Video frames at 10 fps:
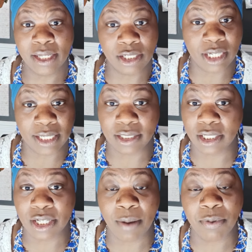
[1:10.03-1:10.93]
just
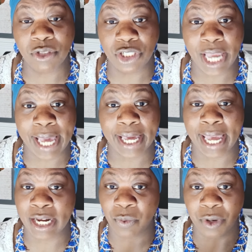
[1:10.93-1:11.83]
to double check,
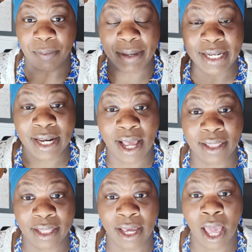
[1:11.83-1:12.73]
and it would have been
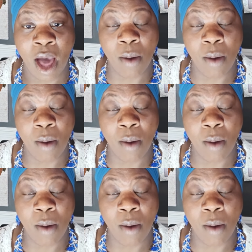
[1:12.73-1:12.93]
nothing.